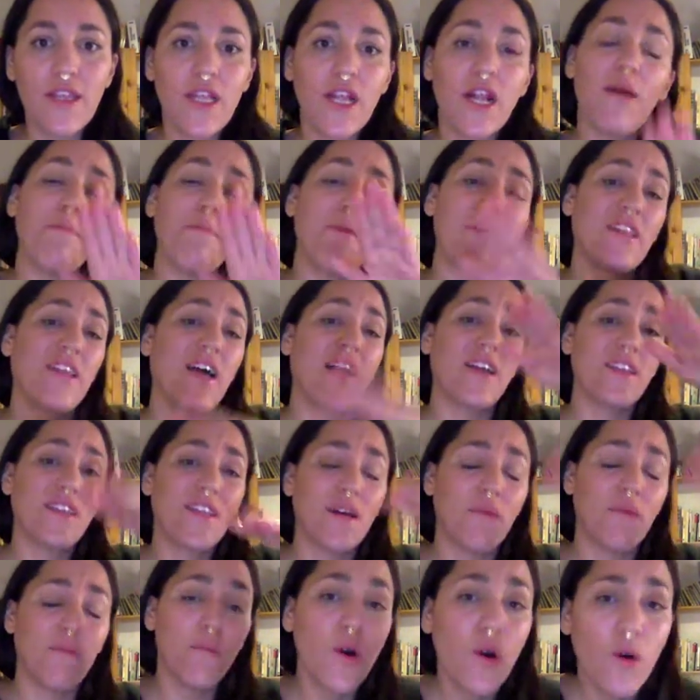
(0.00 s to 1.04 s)
But at the
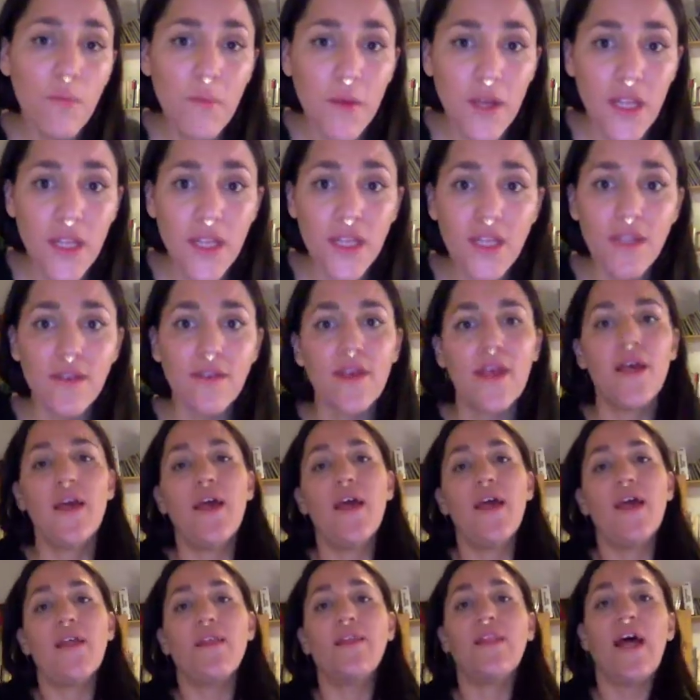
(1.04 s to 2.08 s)
moment,
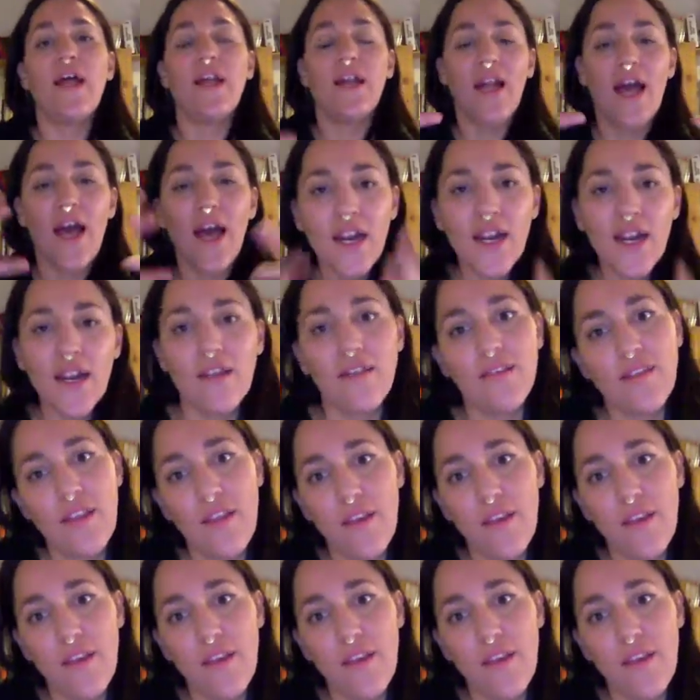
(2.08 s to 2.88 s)
the narrative